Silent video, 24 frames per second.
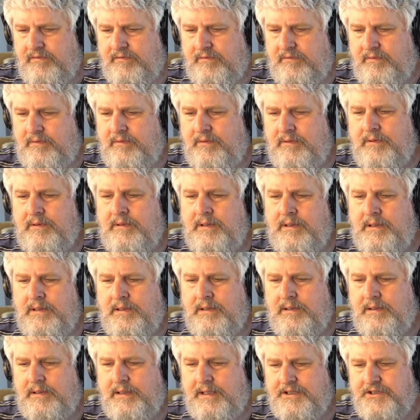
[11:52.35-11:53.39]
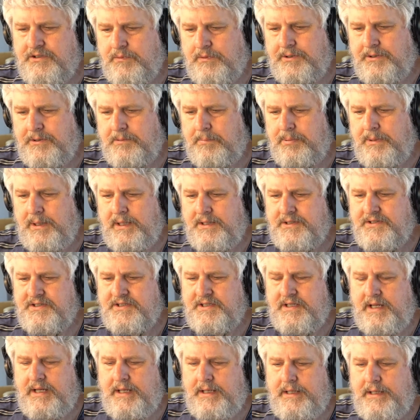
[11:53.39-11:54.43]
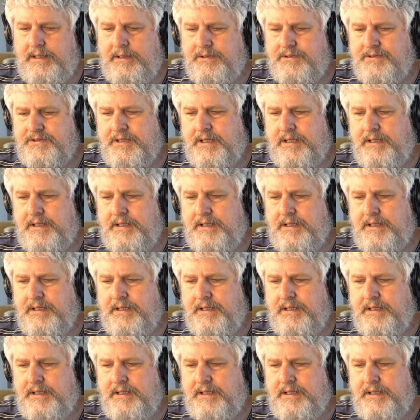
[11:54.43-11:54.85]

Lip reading: That's what the plus sign is.